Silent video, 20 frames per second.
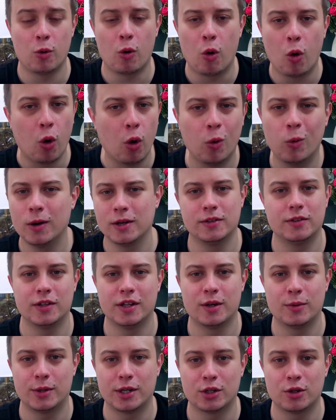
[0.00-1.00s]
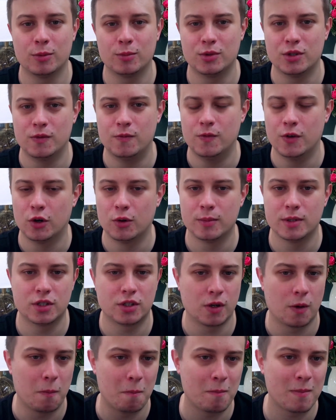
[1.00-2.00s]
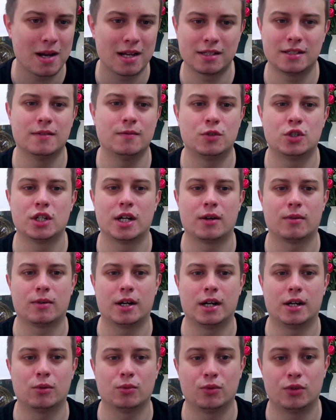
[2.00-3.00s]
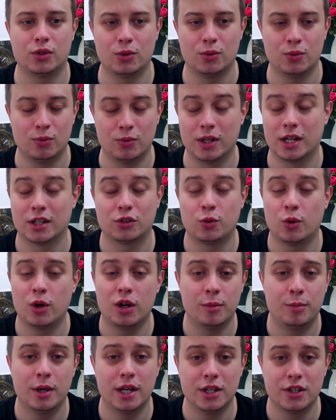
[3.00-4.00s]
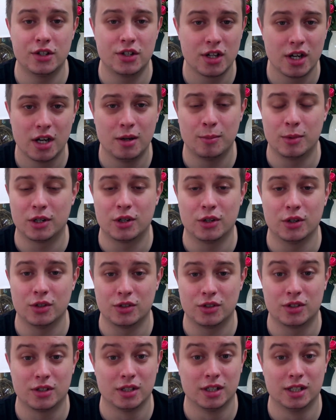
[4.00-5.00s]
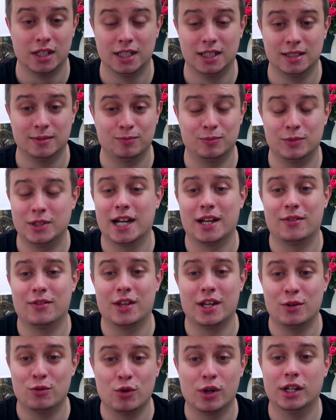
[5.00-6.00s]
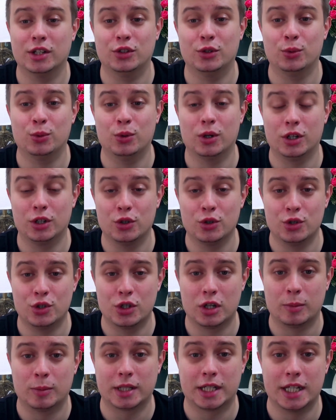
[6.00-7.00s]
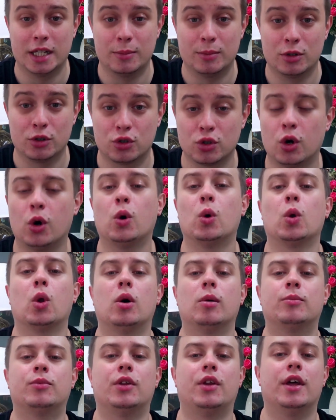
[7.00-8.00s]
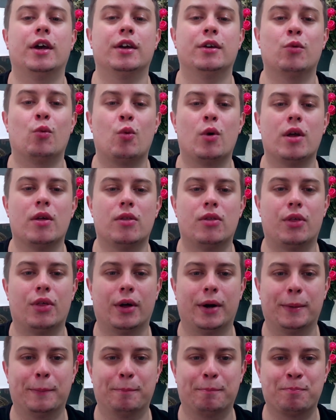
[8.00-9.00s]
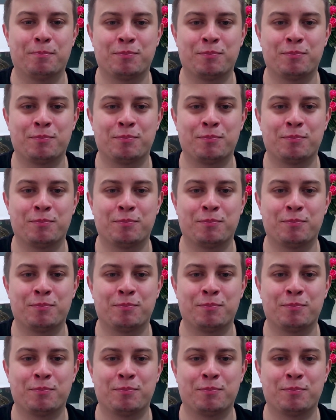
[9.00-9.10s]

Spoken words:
are always there when it comes to filming, so massive shout out to that Twitter page, because yeah, they really do a good job at keeping us all up to date with the